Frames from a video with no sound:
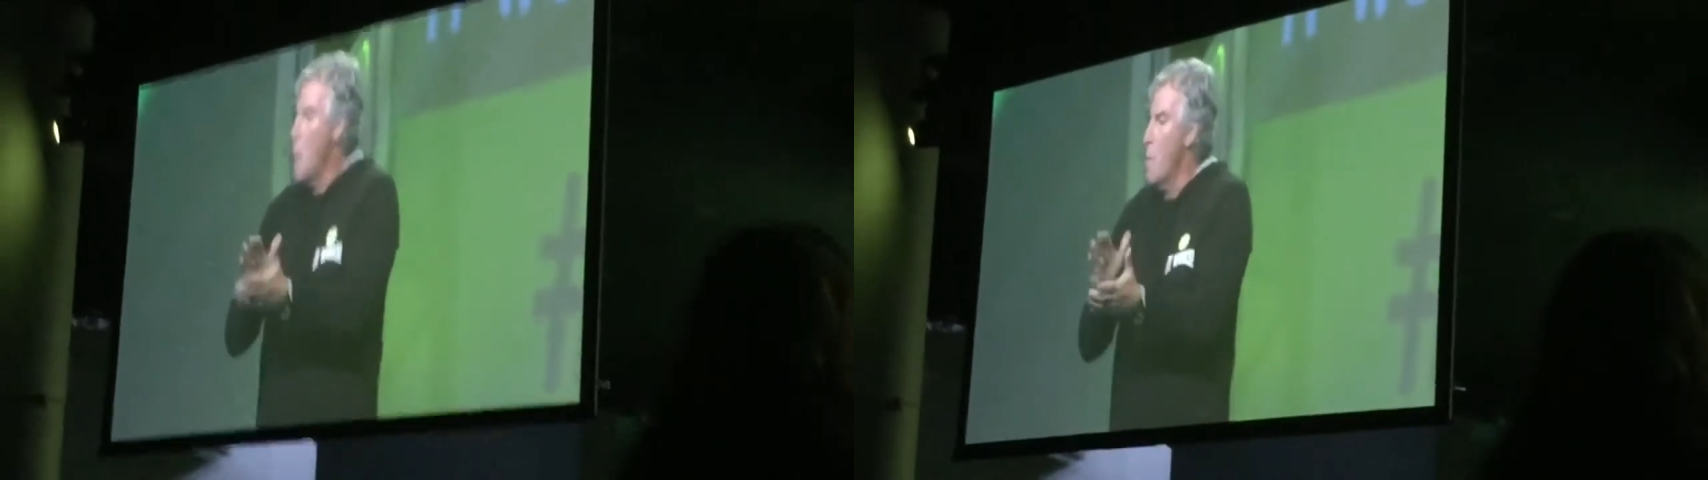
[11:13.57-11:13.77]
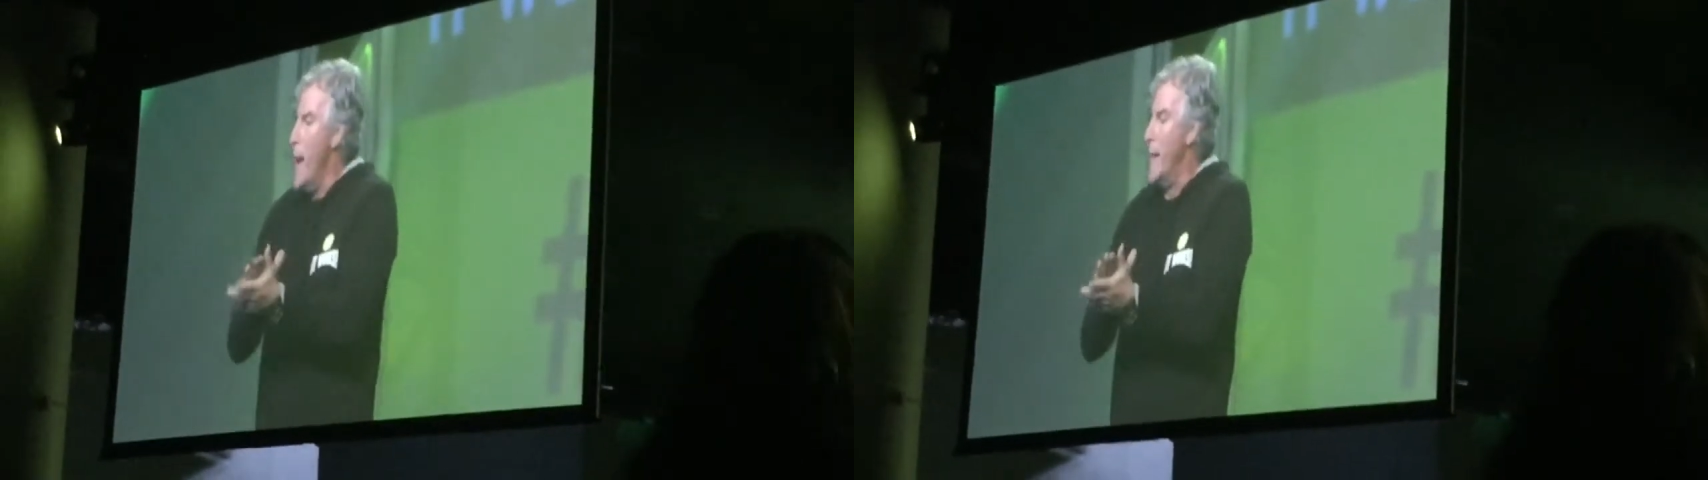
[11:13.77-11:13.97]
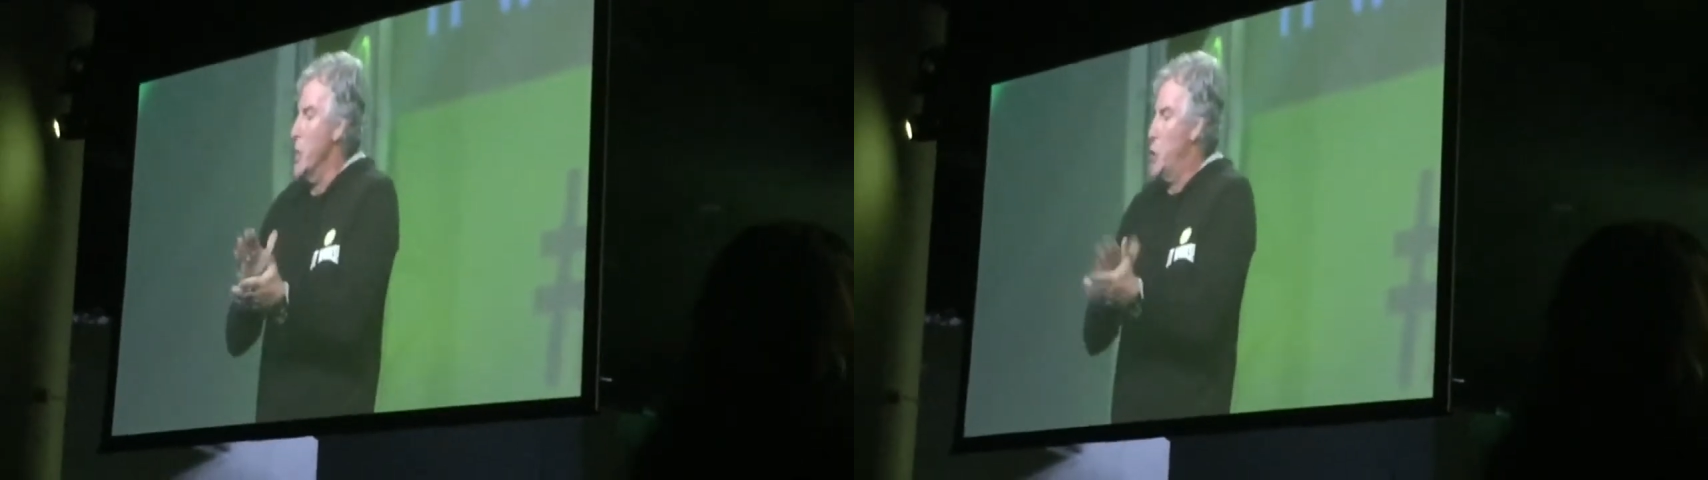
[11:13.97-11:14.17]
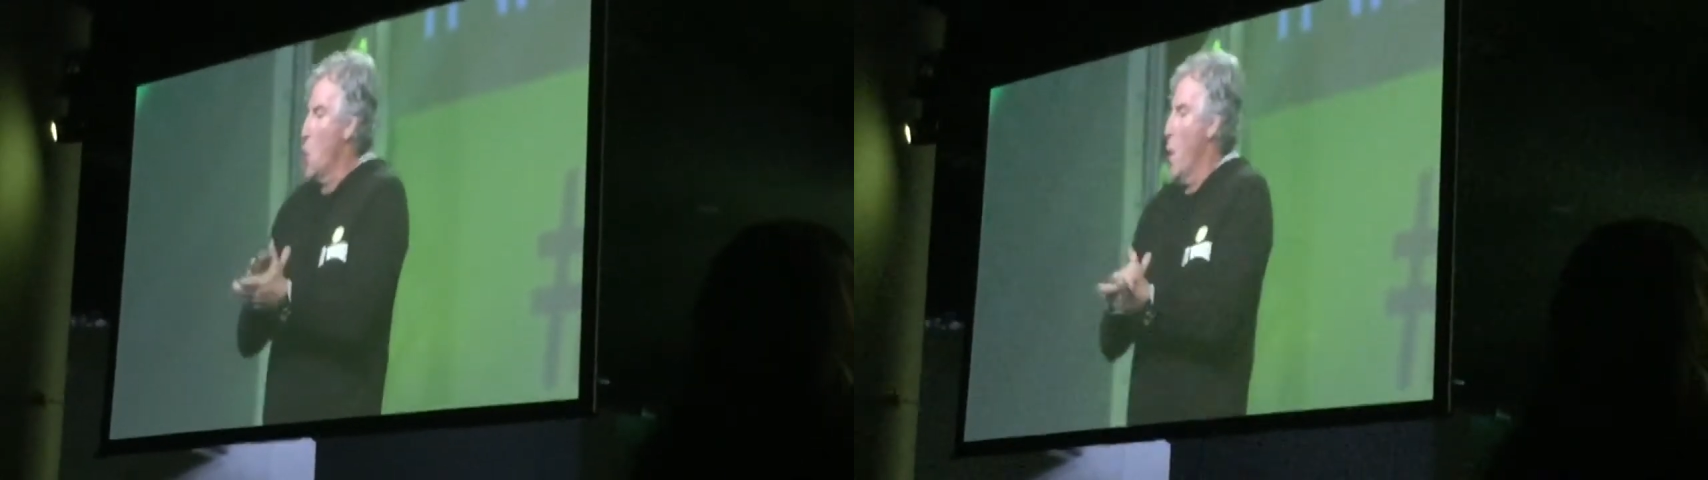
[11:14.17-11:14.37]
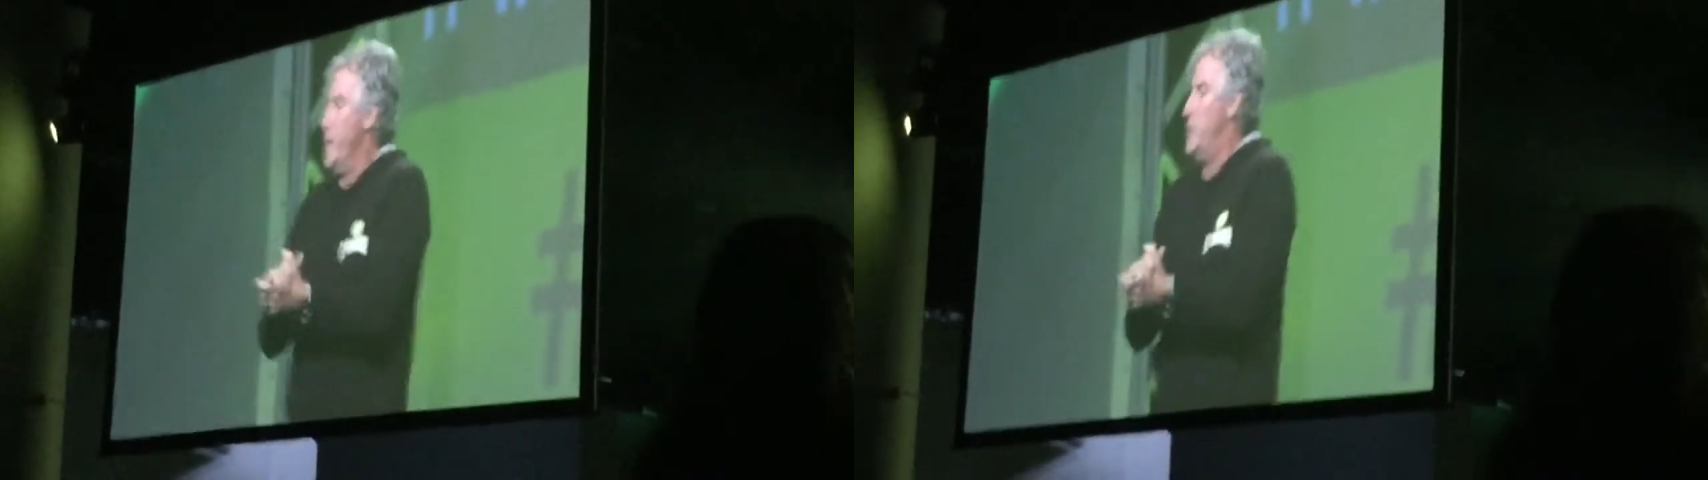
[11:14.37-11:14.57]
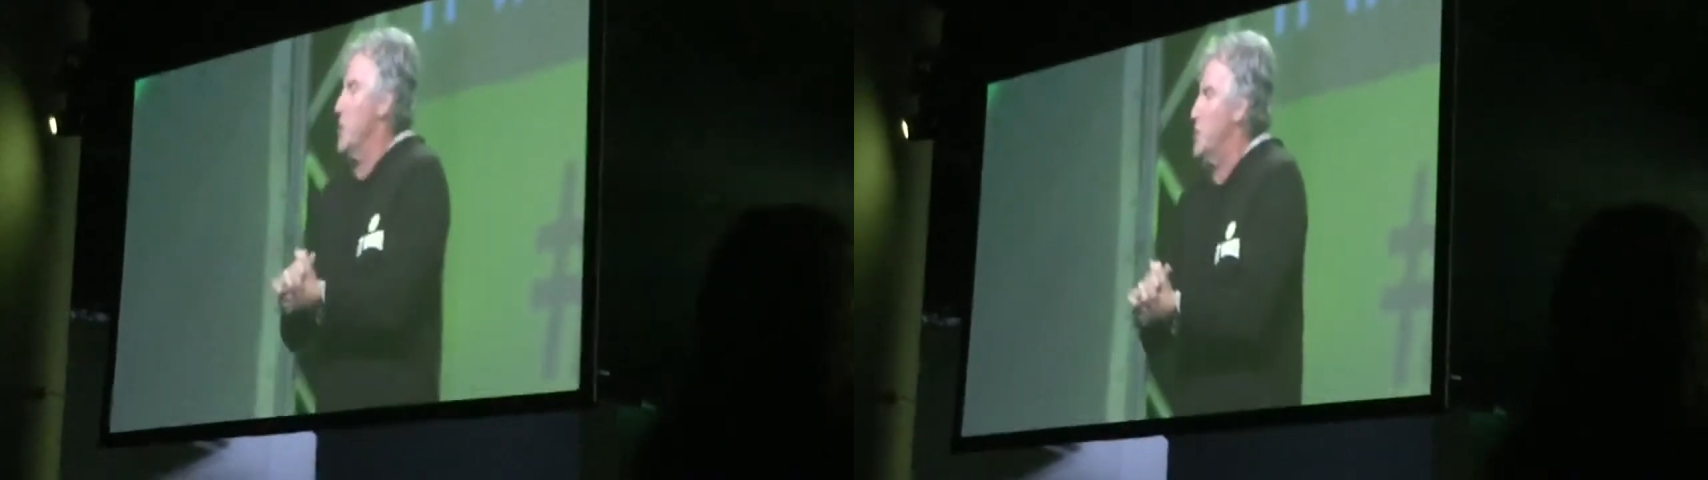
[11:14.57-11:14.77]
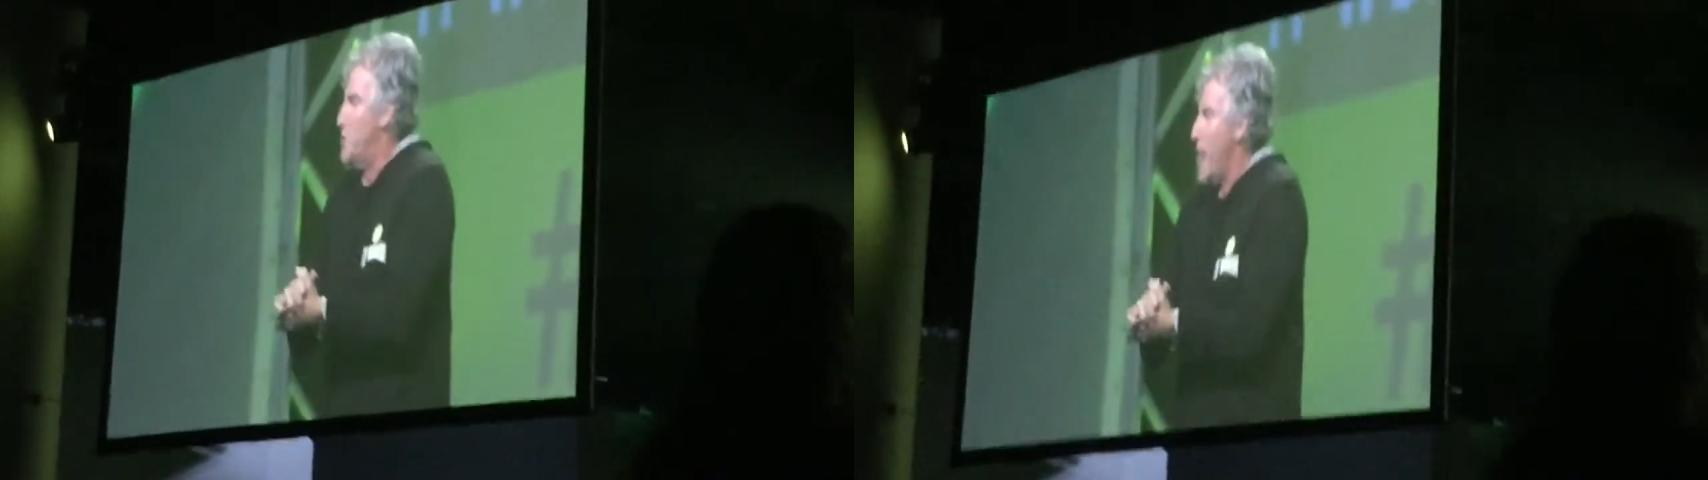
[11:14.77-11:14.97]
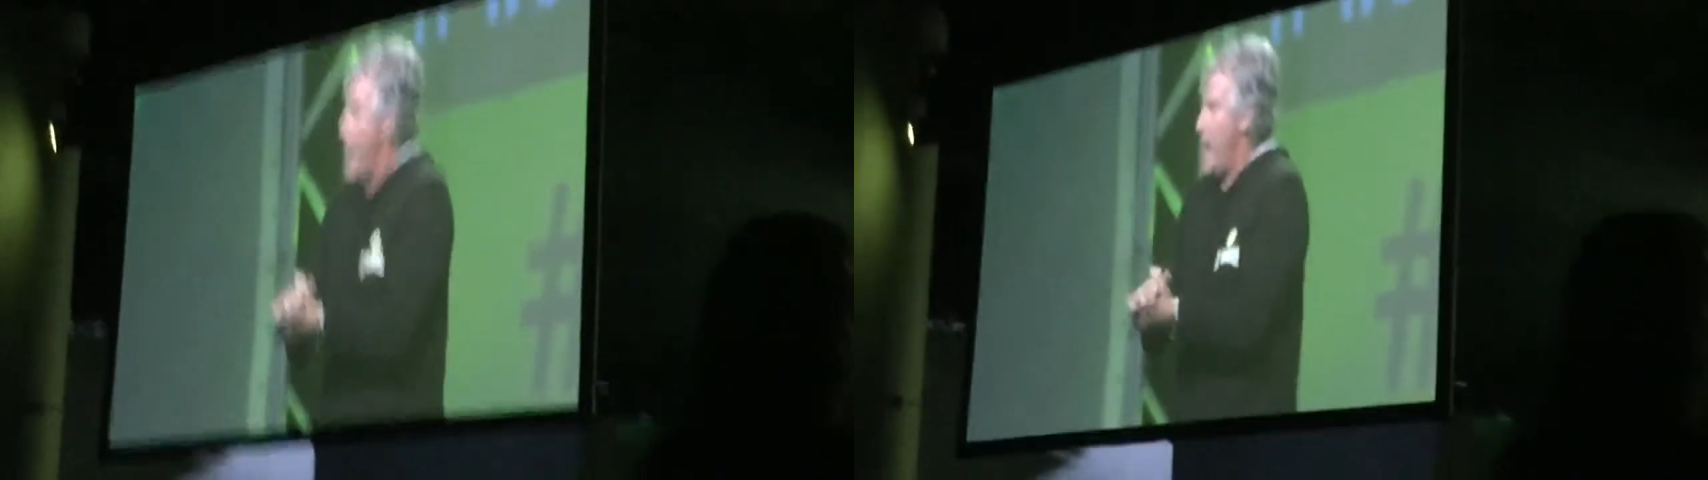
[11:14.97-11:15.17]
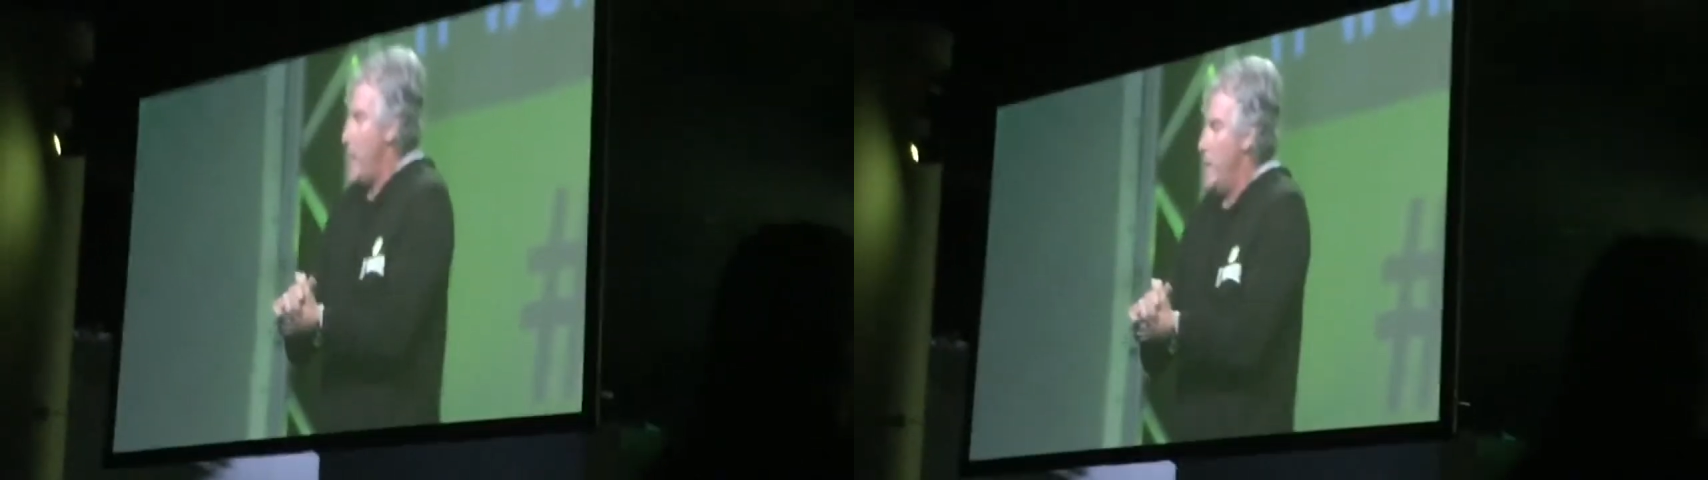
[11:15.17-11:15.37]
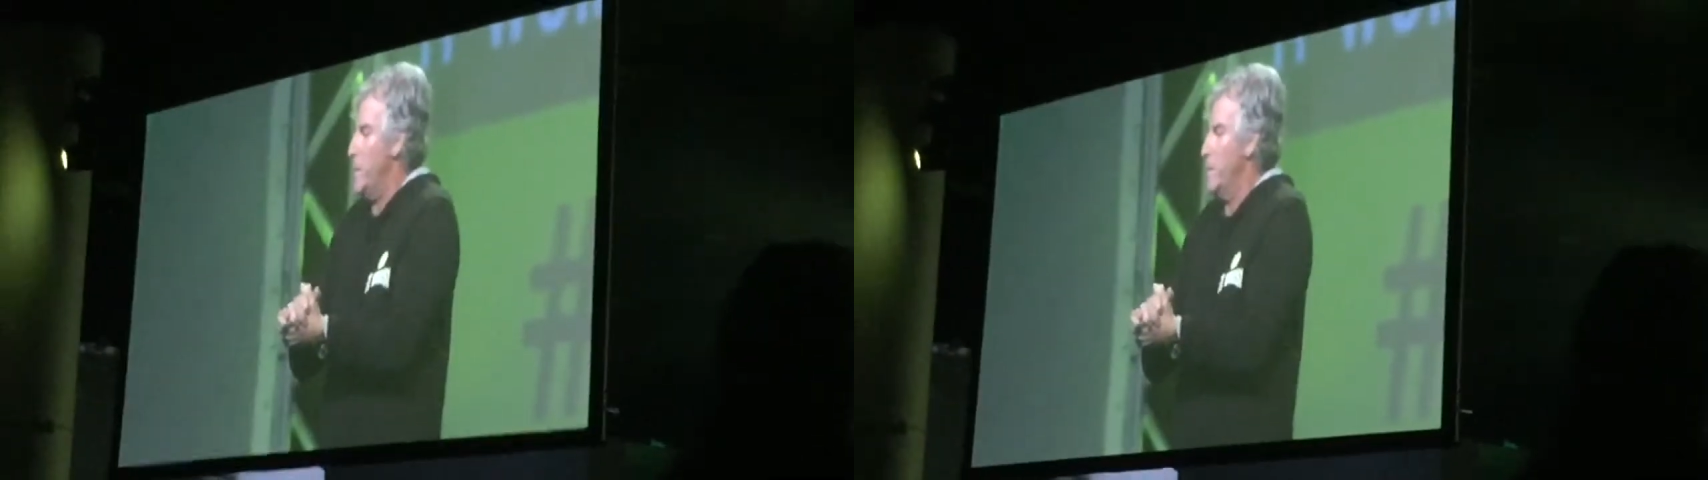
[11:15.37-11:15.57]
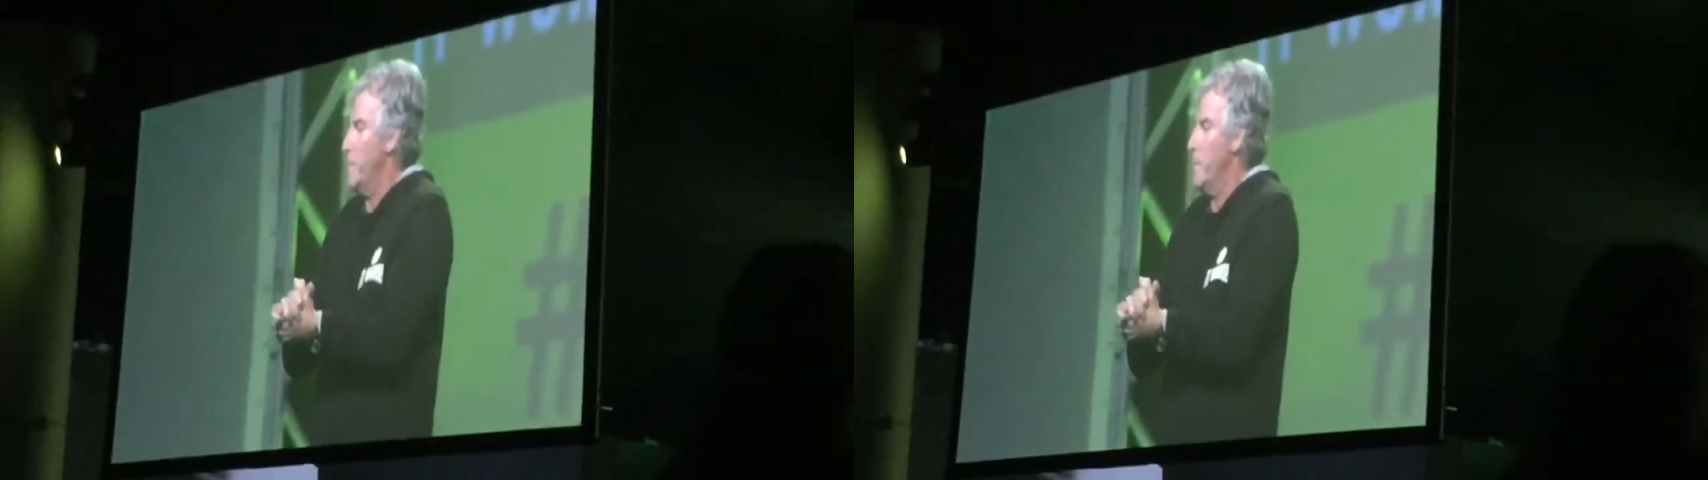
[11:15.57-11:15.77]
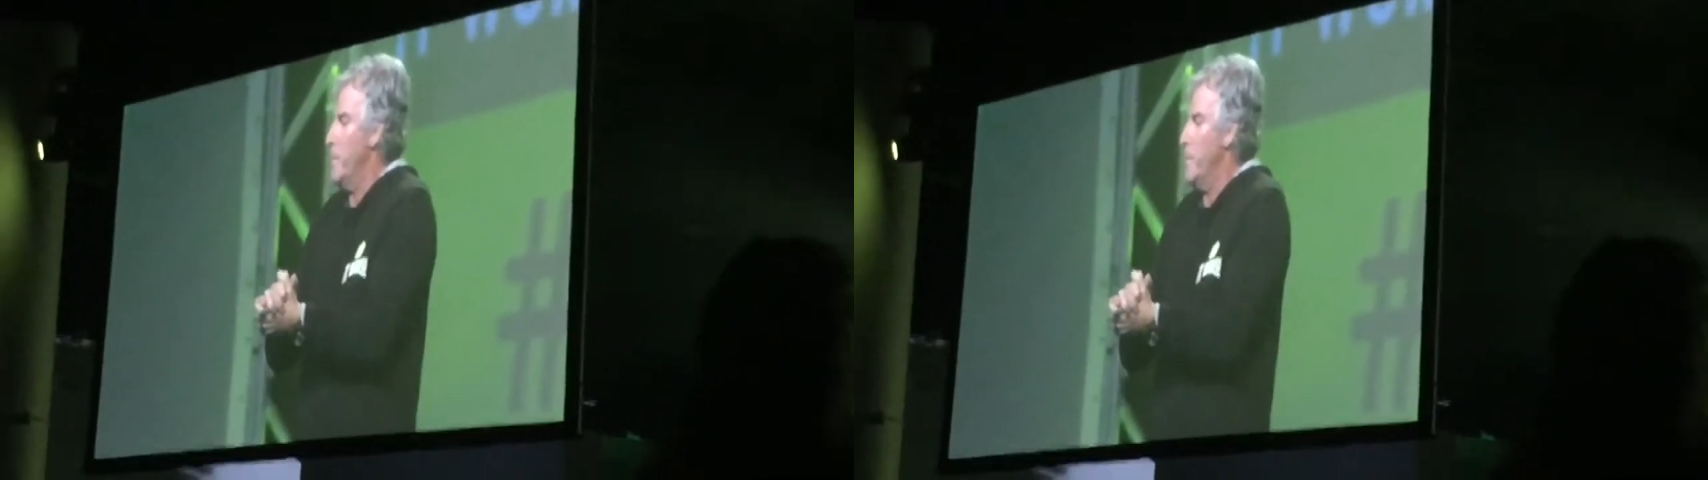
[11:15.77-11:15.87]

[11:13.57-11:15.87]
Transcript: people make a choice to say,